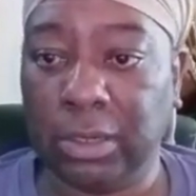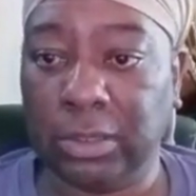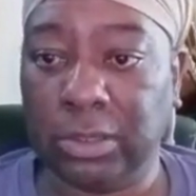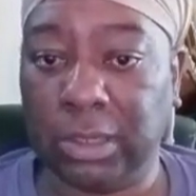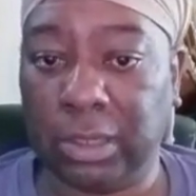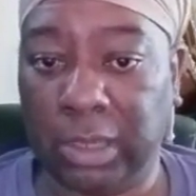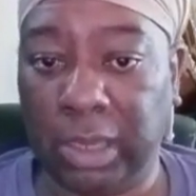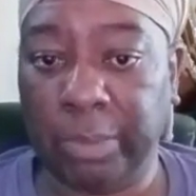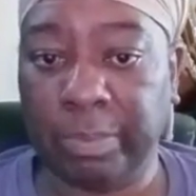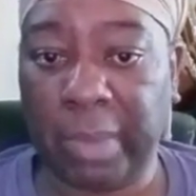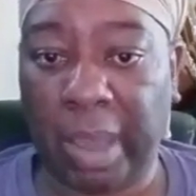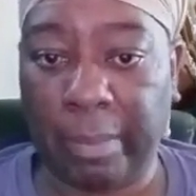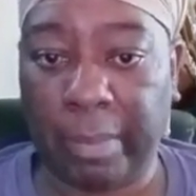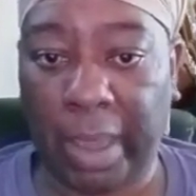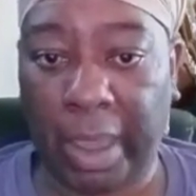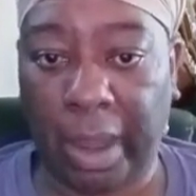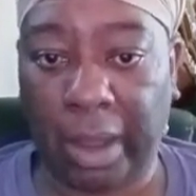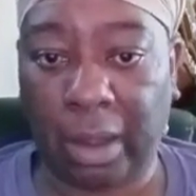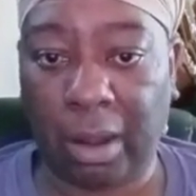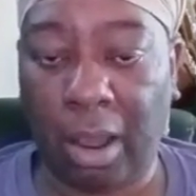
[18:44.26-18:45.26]
to keep my
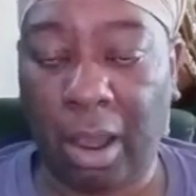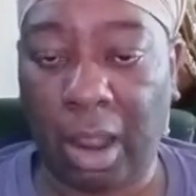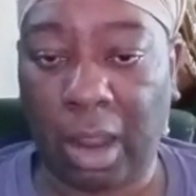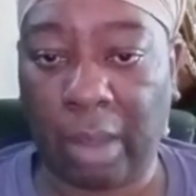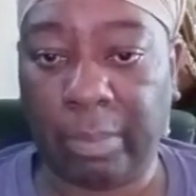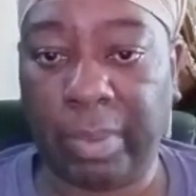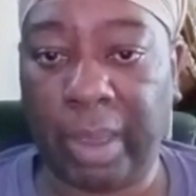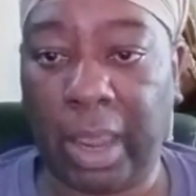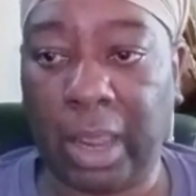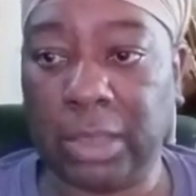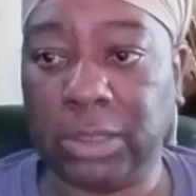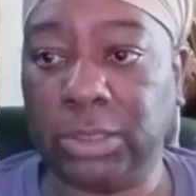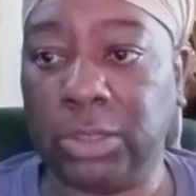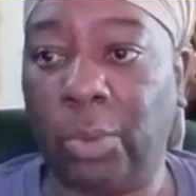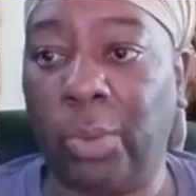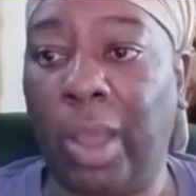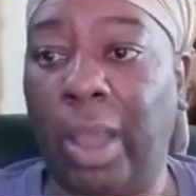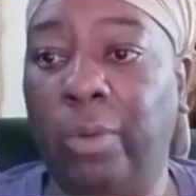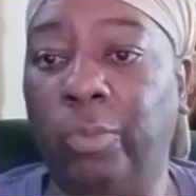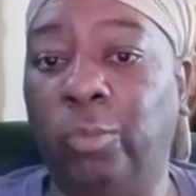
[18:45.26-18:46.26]
mind occupied
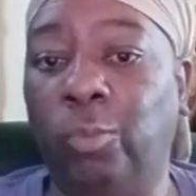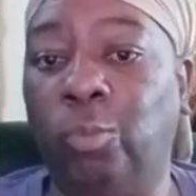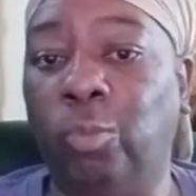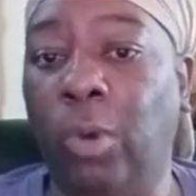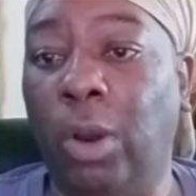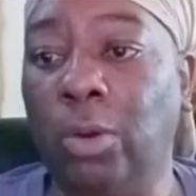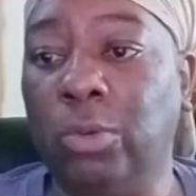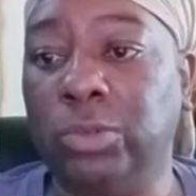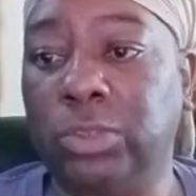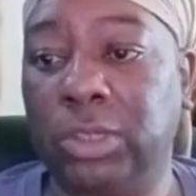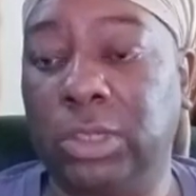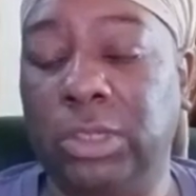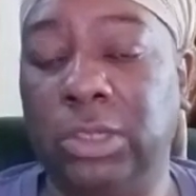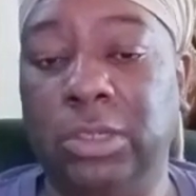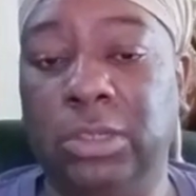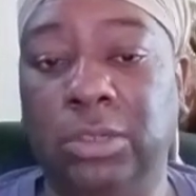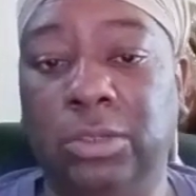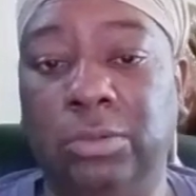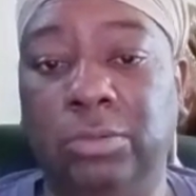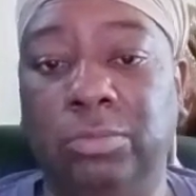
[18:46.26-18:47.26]
so I won't
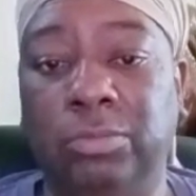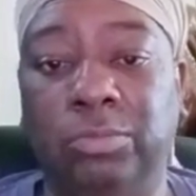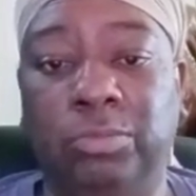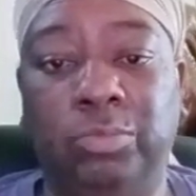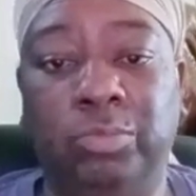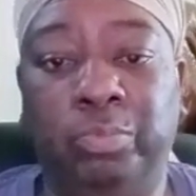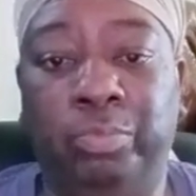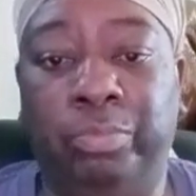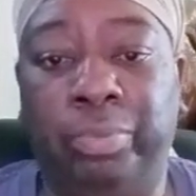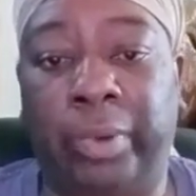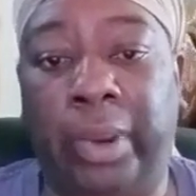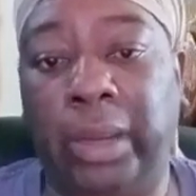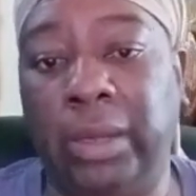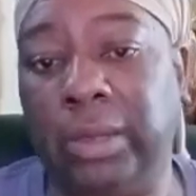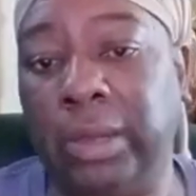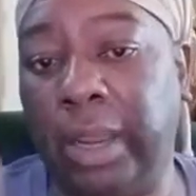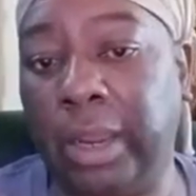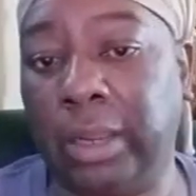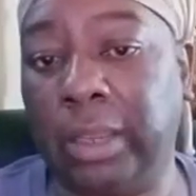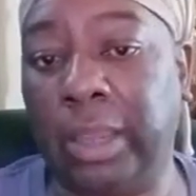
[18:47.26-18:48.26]

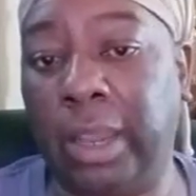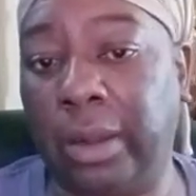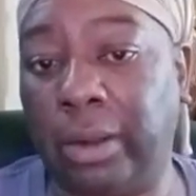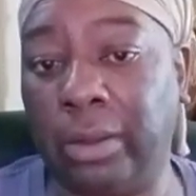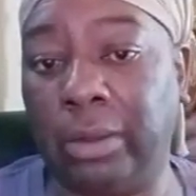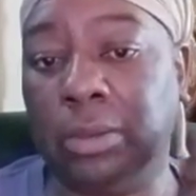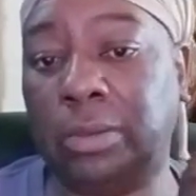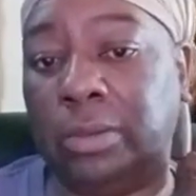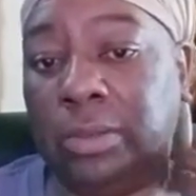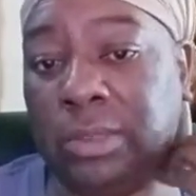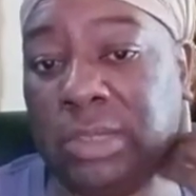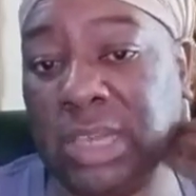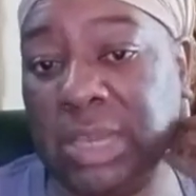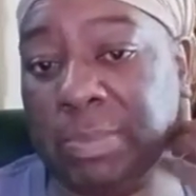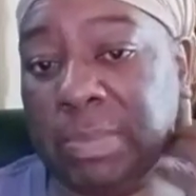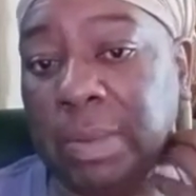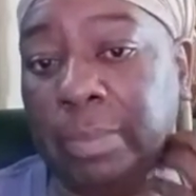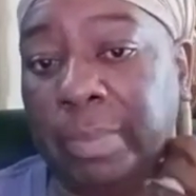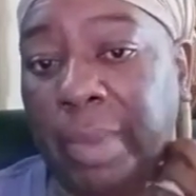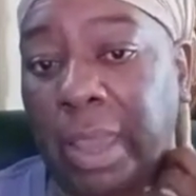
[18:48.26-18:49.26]
bring that kind of
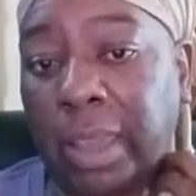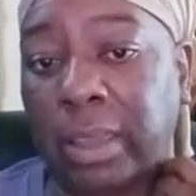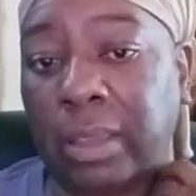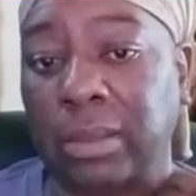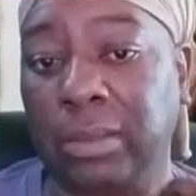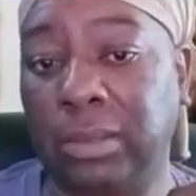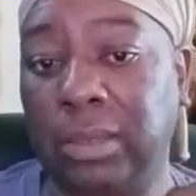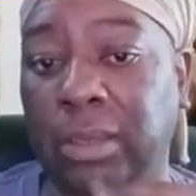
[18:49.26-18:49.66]
demon back.